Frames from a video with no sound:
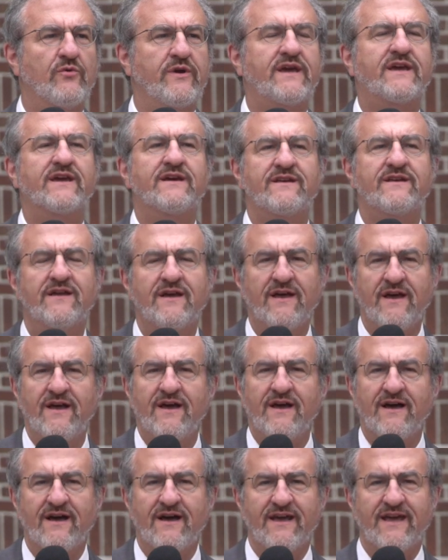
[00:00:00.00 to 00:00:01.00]
we can,
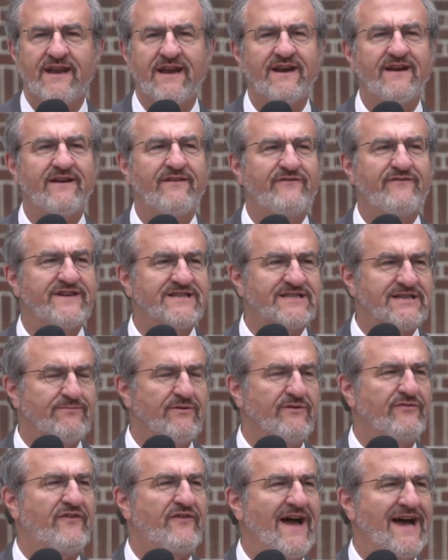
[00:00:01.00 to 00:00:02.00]
in an
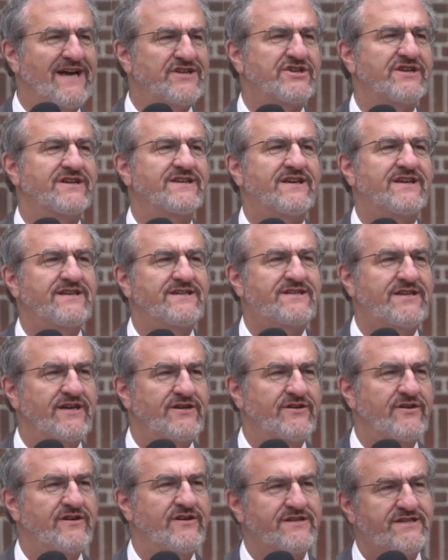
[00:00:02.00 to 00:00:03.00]
invisible fashion,
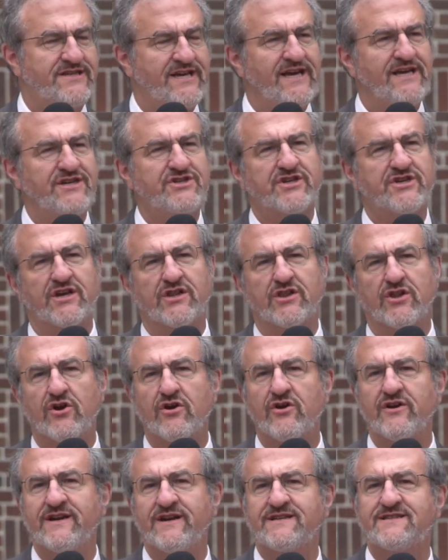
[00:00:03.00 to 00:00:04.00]
continue to teach and
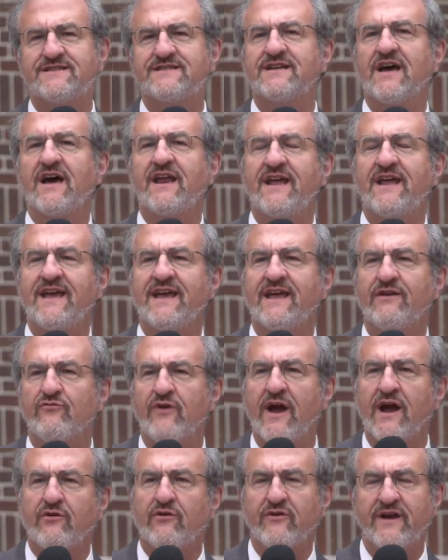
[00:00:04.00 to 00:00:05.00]
learn and study
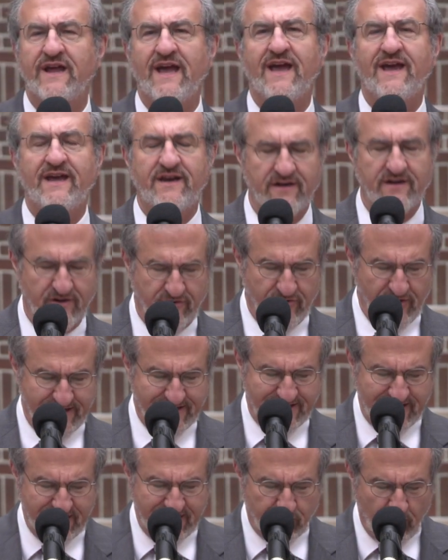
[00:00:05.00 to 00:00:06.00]
and recreate
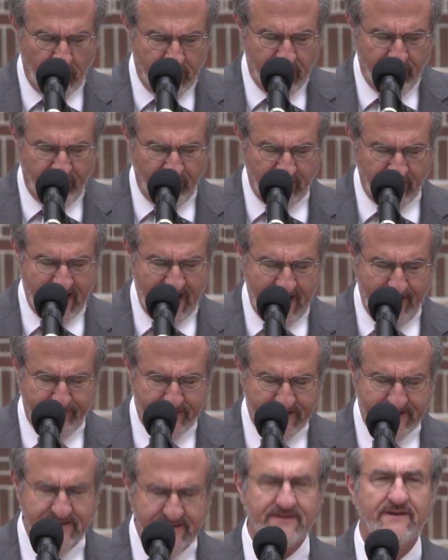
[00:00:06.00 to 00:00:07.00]
across this wonderful
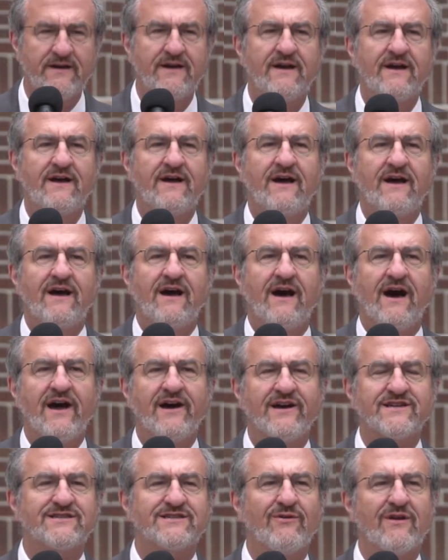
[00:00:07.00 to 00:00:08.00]
campus.
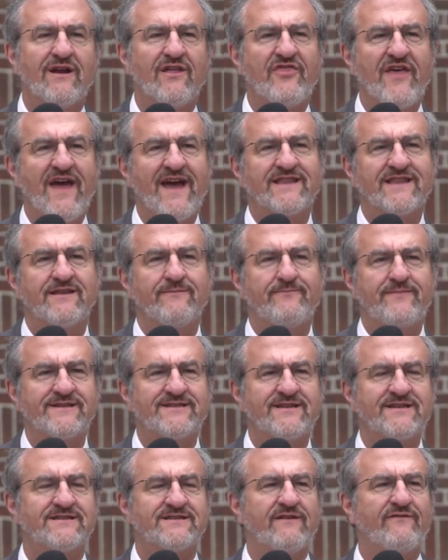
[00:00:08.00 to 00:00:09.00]
I also want to thank the
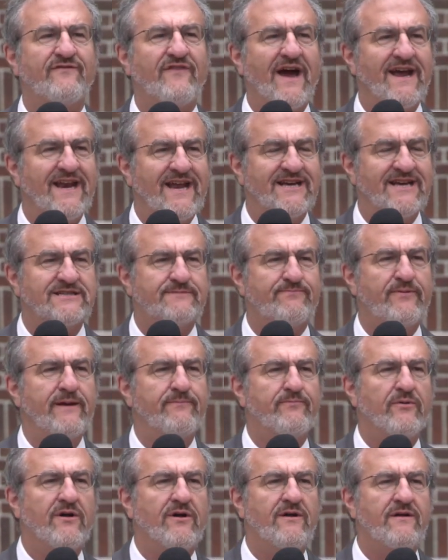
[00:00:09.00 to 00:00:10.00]
business and finance
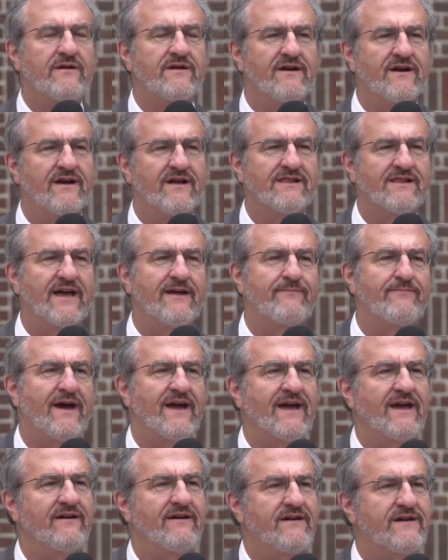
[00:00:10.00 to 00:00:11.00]
people led
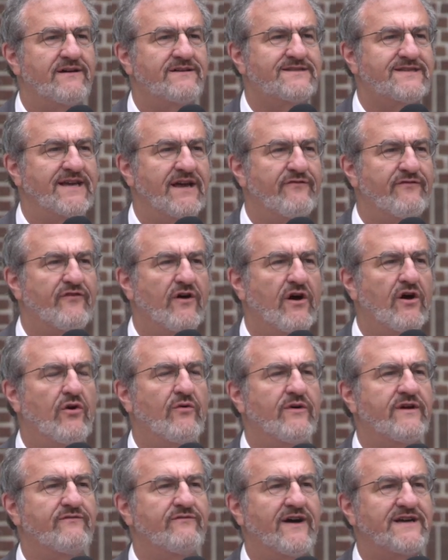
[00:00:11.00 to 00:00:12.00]
by
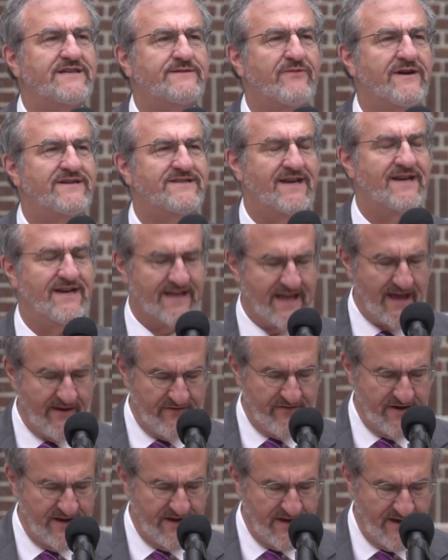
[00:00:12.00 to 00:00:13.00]
CFO and Vice President
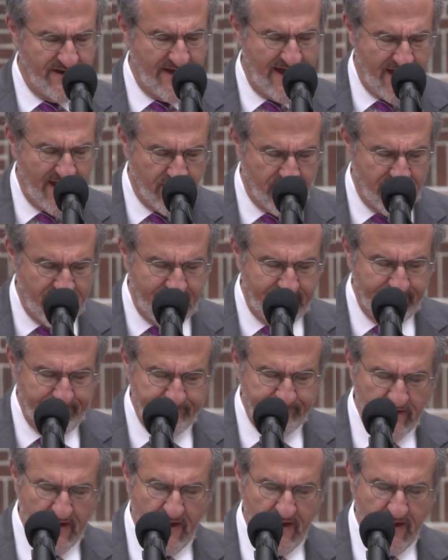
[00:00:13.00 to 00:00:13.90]
Kevin Hegarty.